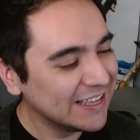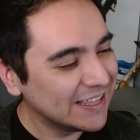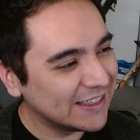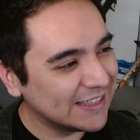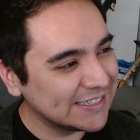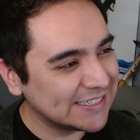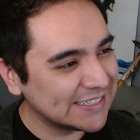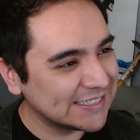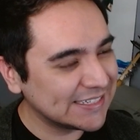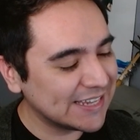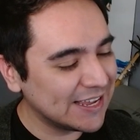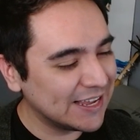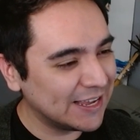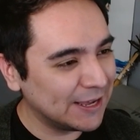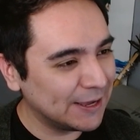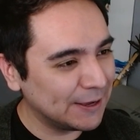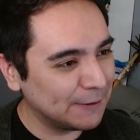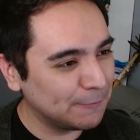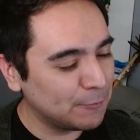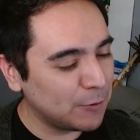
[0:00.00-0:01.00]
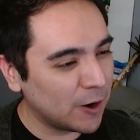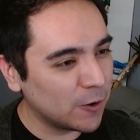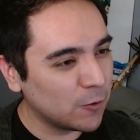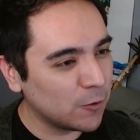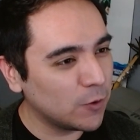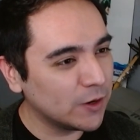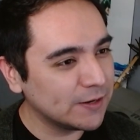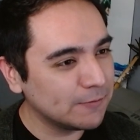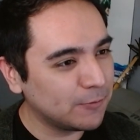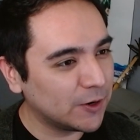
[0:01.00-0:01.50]
This is part
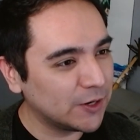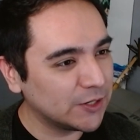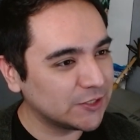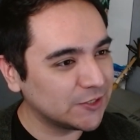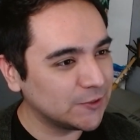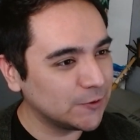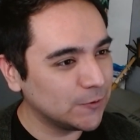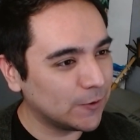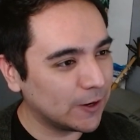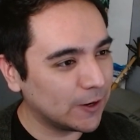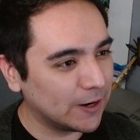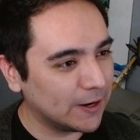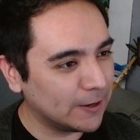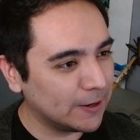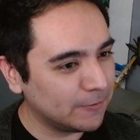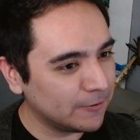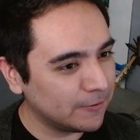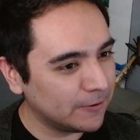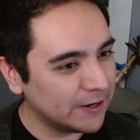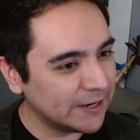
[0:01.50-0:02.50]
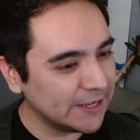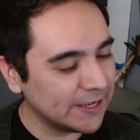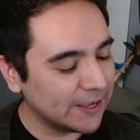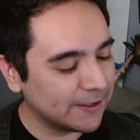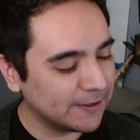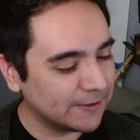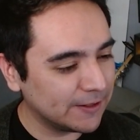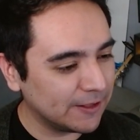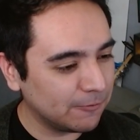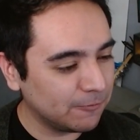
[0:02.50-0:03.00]
1 and part 2 are up already,
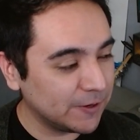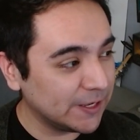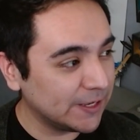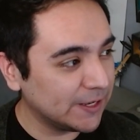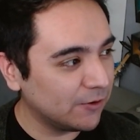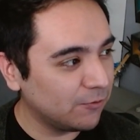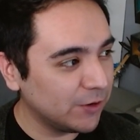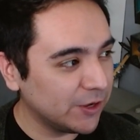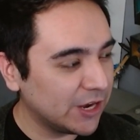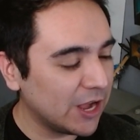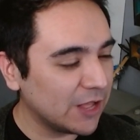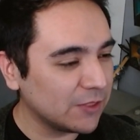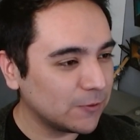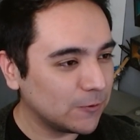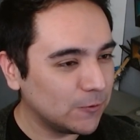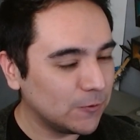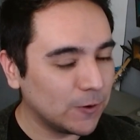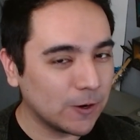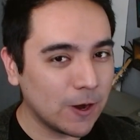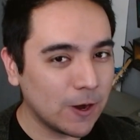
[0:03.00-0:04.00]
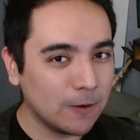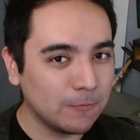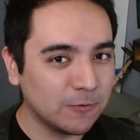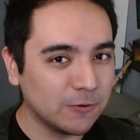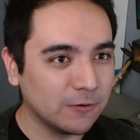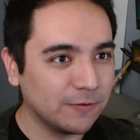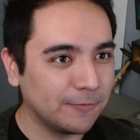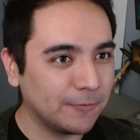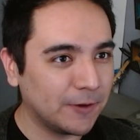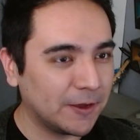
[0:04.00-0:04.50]
and we got through a
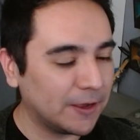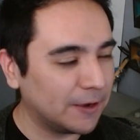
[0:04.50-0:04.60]
couple of them.